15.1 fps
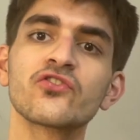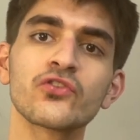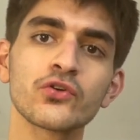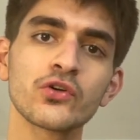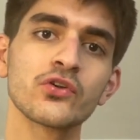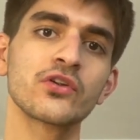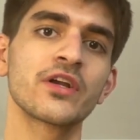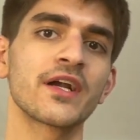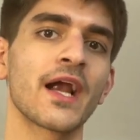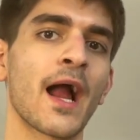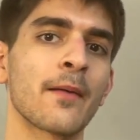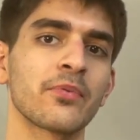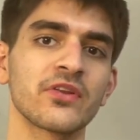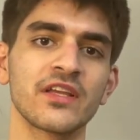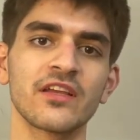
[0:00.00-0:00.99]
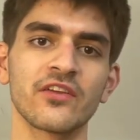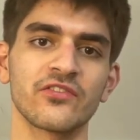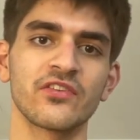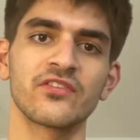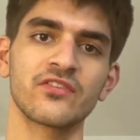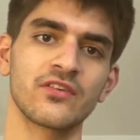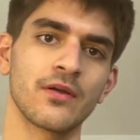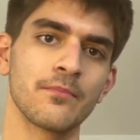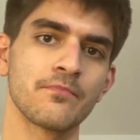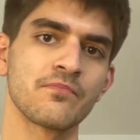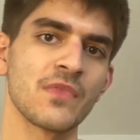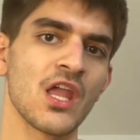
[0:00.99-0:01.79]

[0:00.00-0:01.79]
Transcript: through your Apple ecosystem,